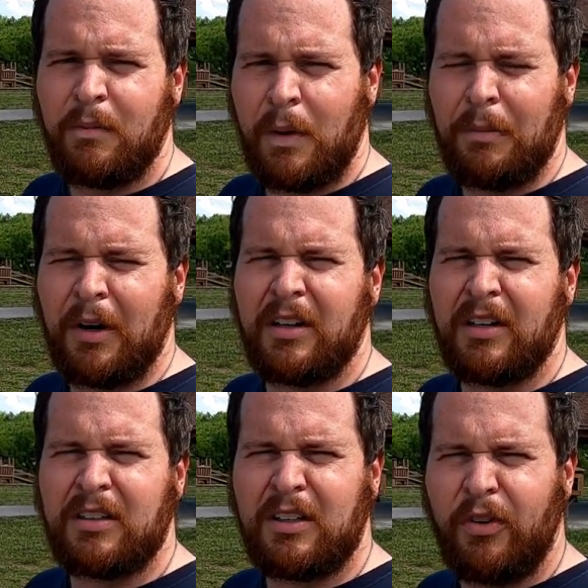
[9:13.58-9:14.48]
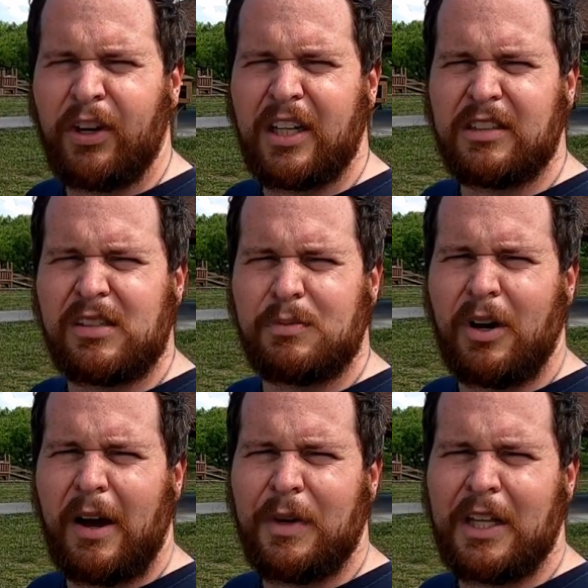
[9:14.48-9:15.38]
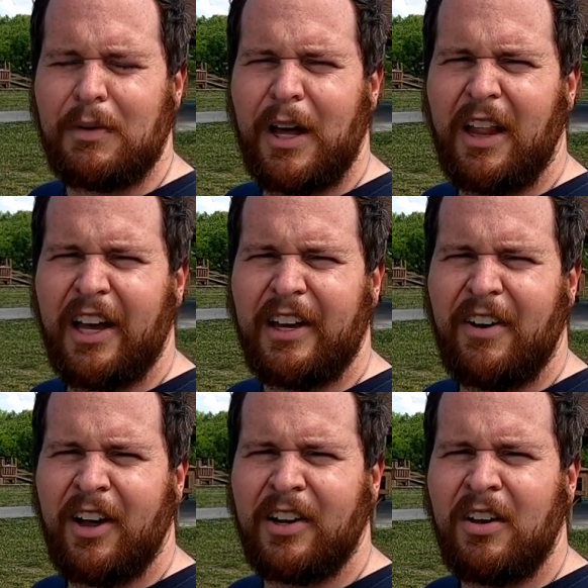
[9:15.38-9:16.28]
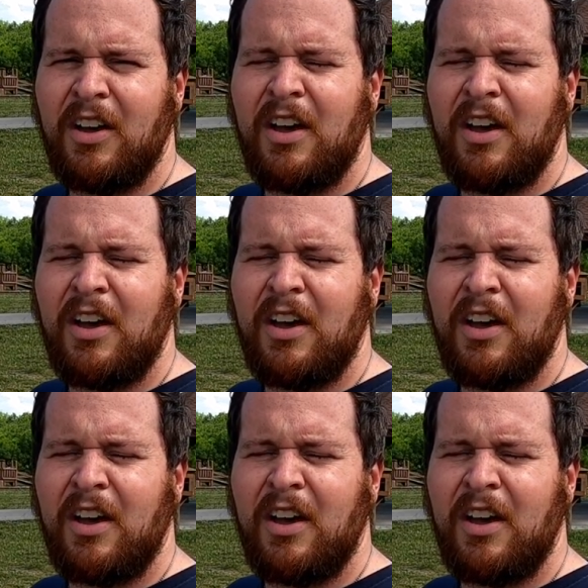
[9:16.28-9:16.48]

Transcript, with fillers: Remember, don't forget to subscribe and hit the bell icon.